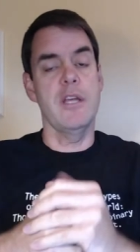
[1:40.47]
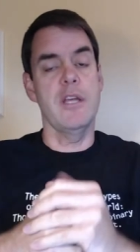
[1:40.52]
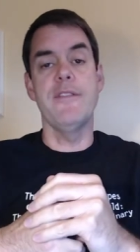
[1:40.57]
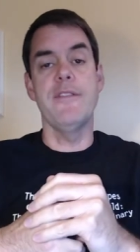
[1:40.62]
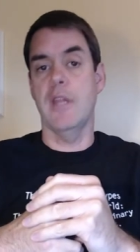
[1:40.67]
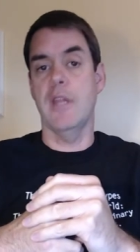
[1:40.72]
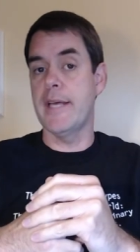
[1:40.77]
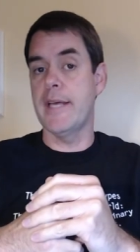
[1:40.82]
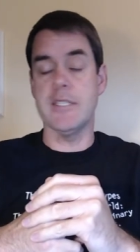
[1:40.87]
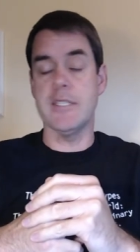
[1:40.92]
this
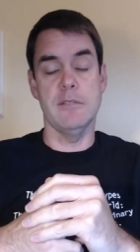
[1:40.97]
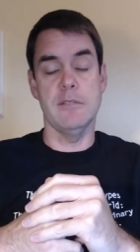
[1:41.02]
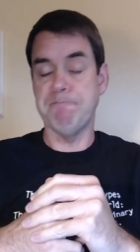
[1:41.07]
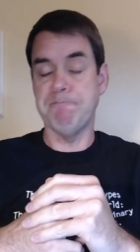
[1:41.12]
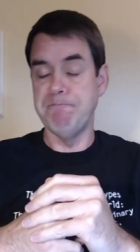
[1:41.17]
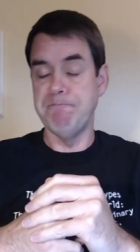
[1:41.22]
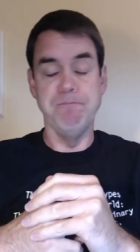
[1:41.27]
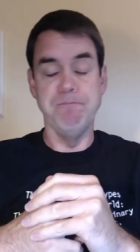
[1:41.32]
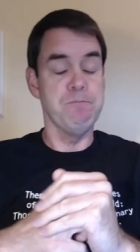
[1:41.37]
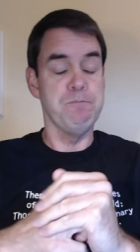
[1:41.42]
lesson,
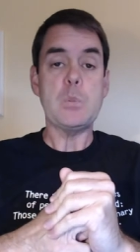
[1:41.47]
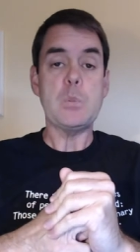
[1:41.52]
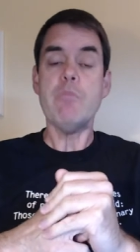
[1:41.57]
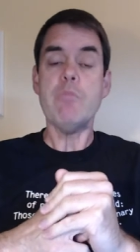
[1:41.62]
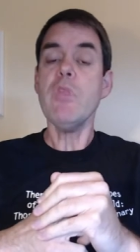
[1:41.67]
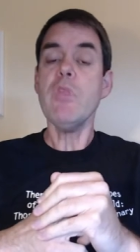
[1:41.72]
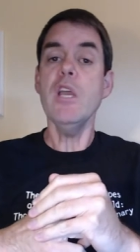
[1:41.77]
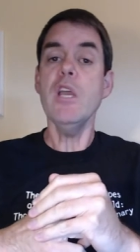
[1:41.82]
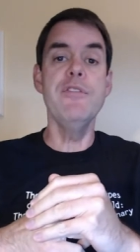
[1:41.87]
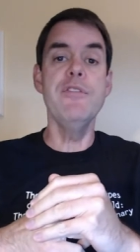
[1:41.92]

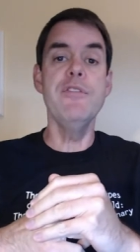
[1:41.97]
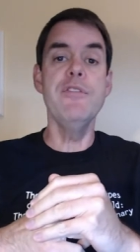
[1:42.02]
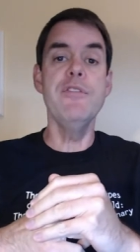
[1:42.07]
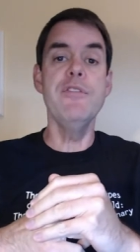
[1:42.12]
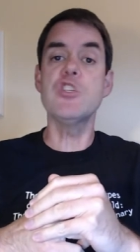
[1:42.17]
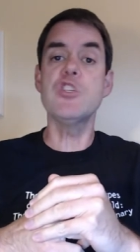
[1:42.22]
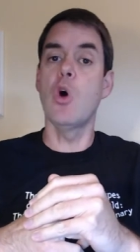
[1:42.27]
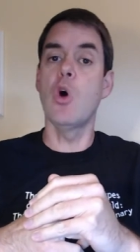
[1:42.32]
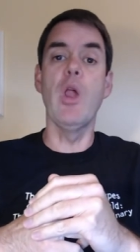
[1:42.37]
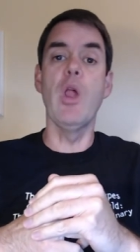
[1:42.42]
in this
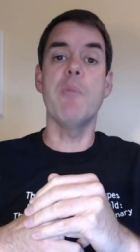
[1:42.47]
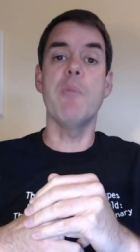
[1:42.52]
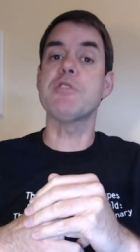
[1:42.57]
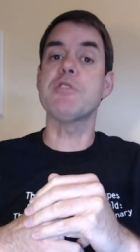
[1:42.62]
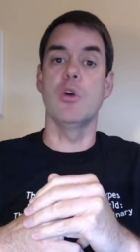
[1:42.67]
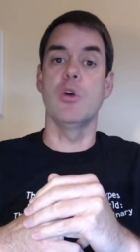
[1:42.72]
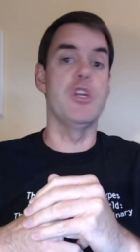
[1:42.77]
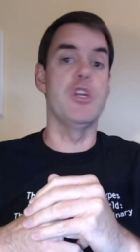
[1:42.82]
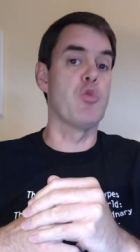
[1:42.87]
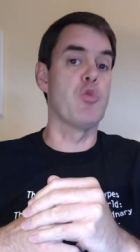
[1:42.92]
whole
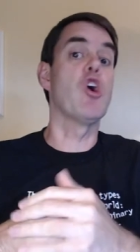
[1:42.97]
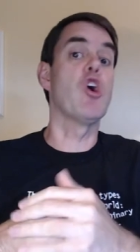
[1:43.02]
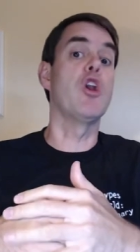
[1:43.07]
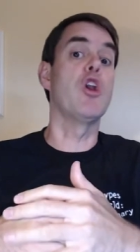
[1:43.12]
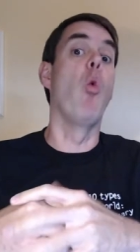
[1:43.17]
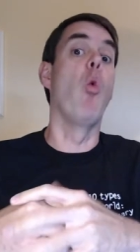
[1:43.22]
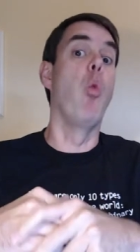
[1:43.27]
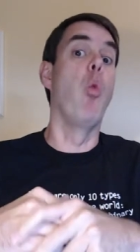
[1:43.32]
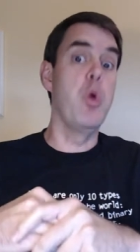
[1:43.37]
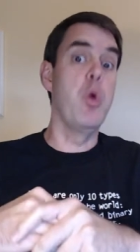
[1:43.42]
episode, is we're going
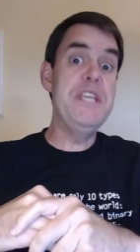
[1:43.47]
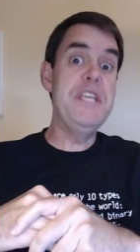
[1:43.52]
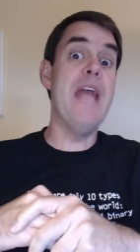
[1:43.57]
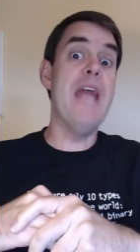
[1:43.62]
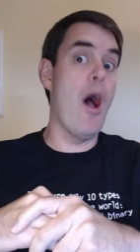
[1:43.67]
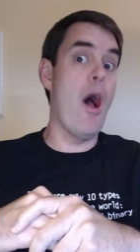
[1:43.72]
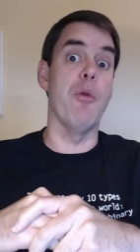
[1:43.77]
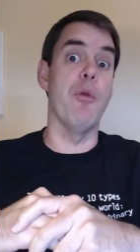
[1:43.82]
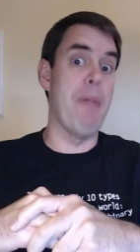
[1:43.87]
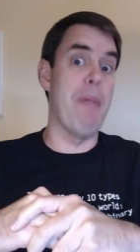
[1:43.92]
to weed
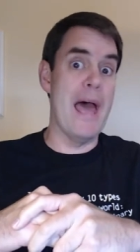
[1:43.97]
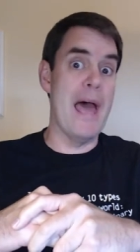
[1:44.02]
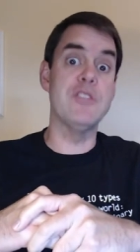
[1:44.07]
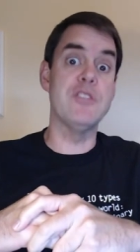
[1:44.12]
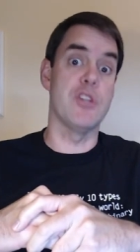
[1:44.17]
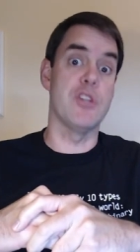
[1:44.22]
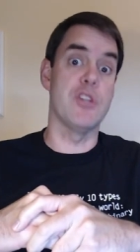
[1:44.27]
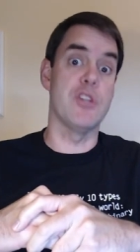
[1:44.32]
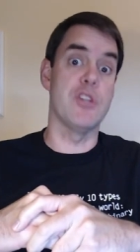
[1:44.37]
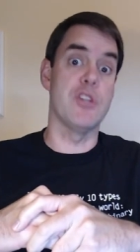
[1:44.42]
out the
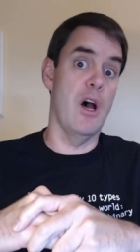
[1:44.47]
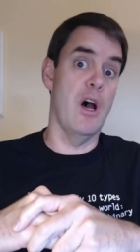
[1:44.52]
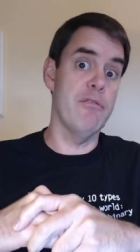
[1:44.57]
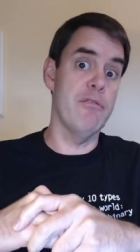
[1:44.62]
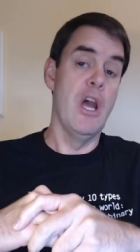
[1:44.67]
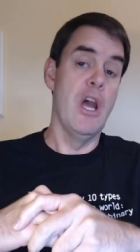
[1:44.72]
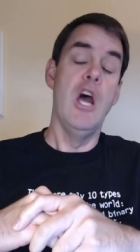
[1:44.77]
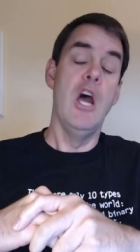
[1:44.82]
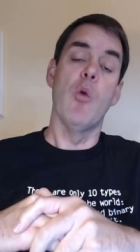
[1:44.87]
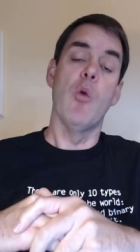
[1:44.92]
bad stuff.
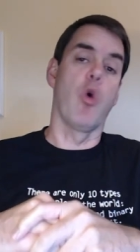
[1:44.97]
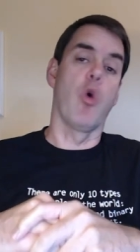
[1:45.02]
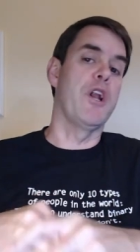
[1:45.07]
We're going to